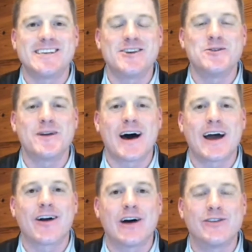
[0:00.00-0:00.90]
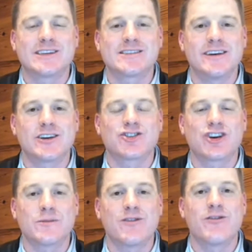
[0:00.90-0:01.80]
You and I are obviously
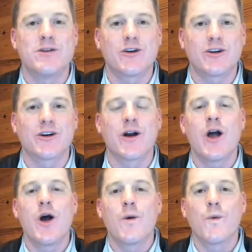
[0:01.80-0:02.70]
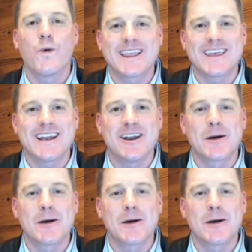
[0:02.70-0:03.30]
extremely familiar with it.